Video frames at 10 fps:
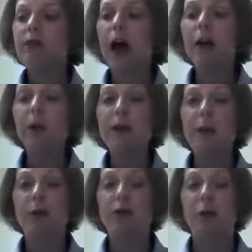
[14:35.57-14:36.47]
Following
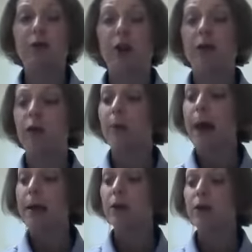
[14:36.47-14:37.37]
the prescription of your
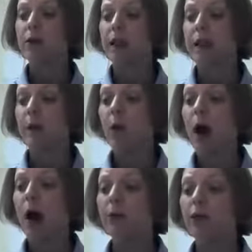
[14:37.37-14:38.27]
medical team will
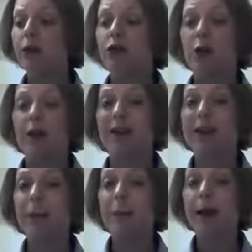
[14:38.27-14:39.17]
help to ensure a
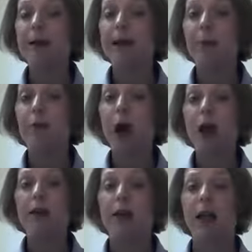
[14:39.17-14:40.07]
step-by-step
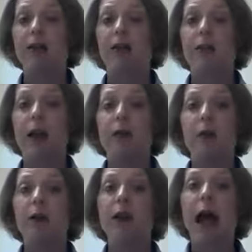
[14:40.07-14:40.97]
process so that
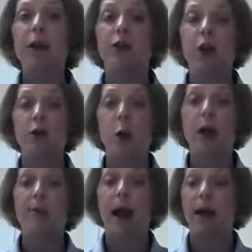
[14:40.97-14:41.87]
you are not
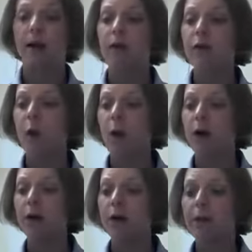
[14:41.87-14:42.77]
yo-yoing back and
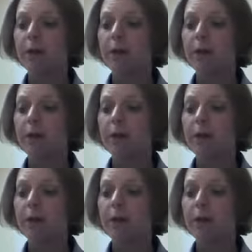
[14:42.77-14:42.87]
forth.